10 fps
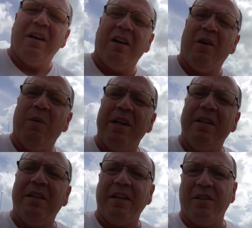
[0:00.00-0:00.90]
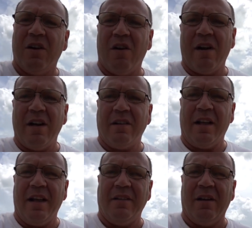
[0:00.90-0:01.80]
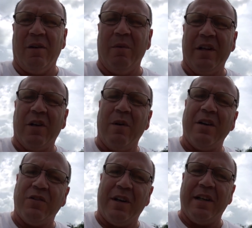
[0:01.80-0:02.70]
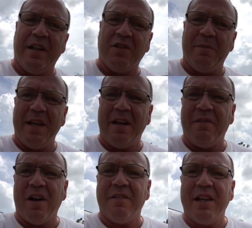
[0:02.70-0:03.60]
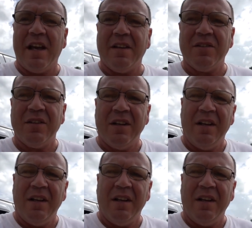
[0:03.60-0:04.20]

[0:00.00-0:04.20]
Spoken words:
we're going to take the car out and we're going to go out and try to get some E85 gas.